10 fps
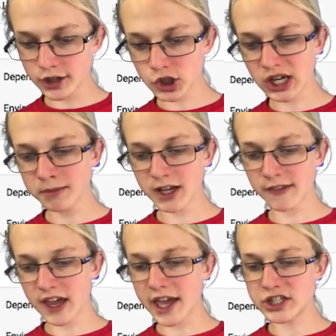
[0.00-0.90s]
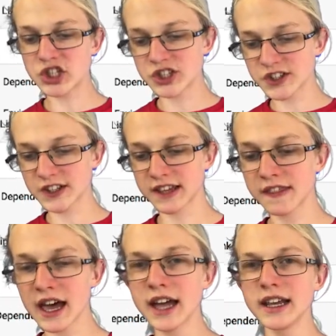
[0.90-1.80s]
You come down there and just click
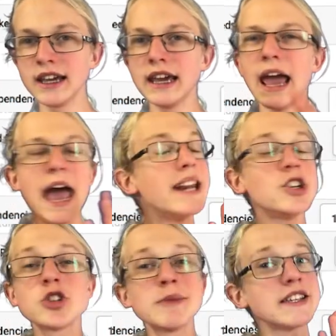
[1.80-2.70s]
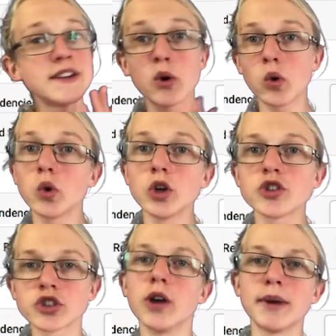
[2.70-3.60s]
that, and it just makes it all
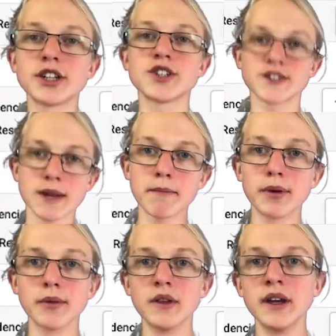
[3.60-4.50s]
so much simple.